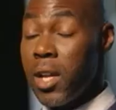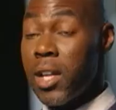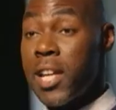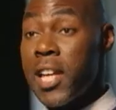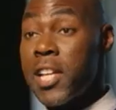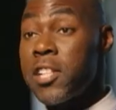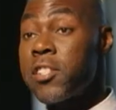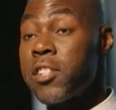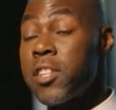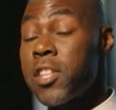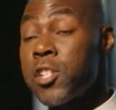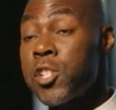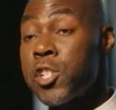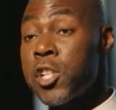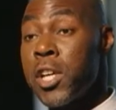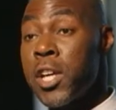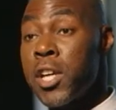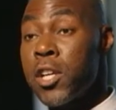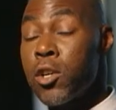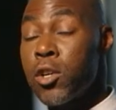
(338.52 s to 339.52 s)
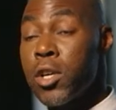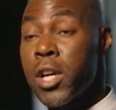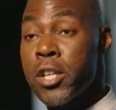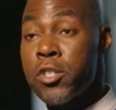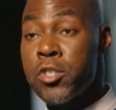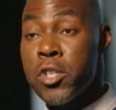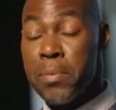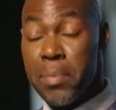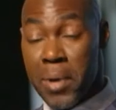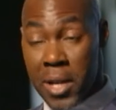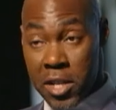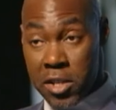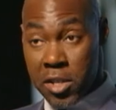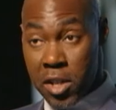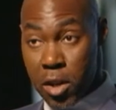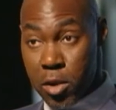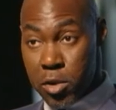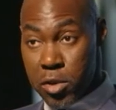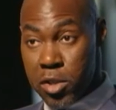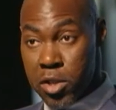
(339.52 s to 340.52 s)
Later this year, your country plays
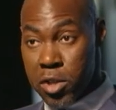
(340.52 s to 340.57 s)
host